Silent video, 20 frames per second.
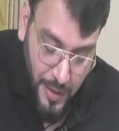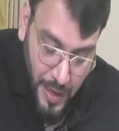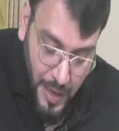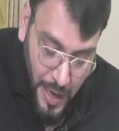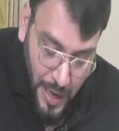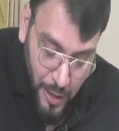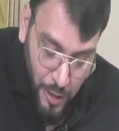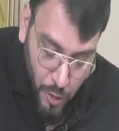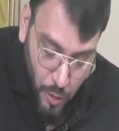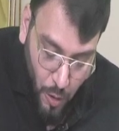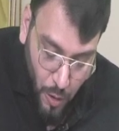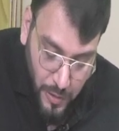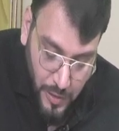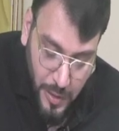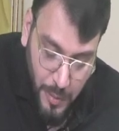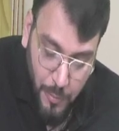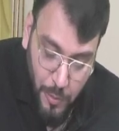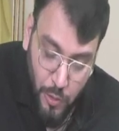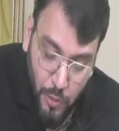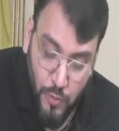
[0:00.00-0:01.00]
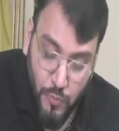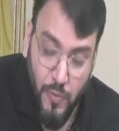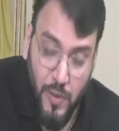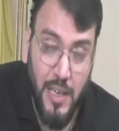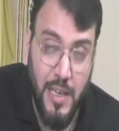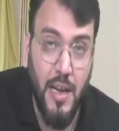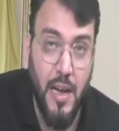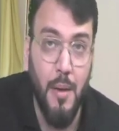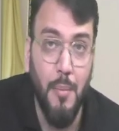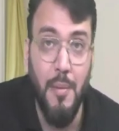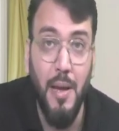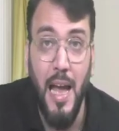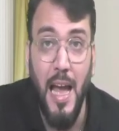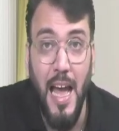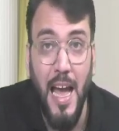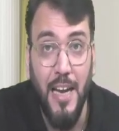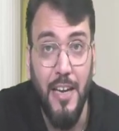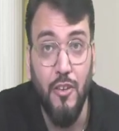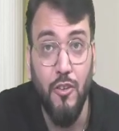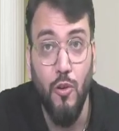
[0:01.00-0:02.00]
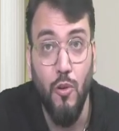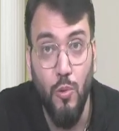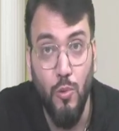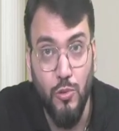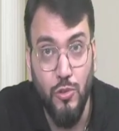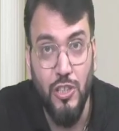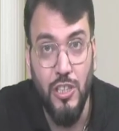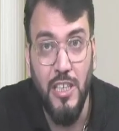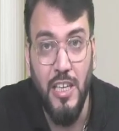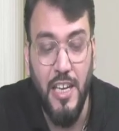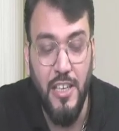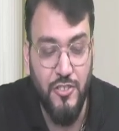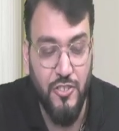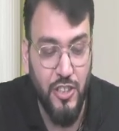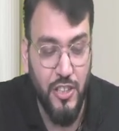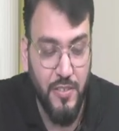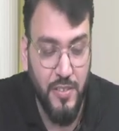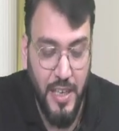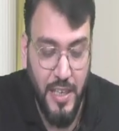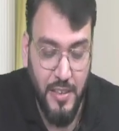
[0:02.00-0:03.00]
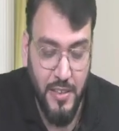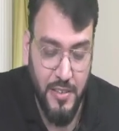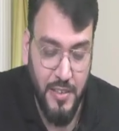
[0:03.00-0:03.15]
And long term loan will come at closing exchange rate.